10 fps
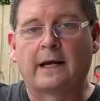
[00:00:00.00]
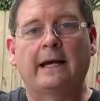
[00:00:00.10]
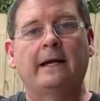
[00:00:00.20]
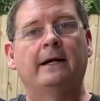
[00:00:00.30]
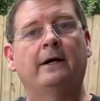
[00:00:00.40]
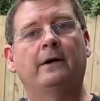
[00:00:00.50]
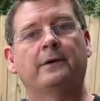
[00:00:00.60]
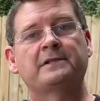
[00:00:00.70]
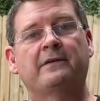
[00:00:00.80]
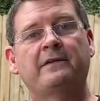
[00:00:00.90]
Okay,
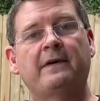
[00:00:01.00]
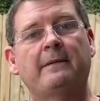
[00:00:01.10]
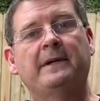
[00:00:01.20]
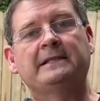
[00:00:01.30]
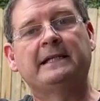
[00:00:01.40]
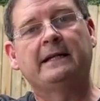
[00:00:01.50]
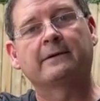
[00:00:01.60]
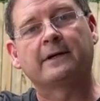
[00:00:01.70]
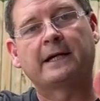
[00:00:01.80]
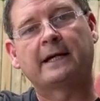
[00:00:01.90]
we're seventy-five minutes in.
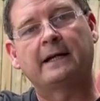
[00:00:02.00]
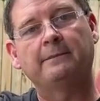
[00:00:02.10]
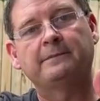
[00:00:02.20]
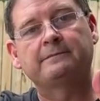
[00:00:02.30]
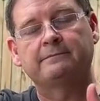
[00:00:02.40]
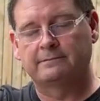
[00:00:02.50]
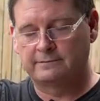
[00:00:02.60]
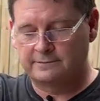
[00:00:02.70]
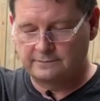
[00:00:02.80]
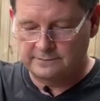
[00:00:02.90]
I'm going to kick it up
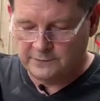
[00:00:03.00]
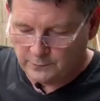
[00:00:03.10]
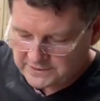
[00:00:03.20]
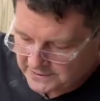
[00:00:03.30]
to one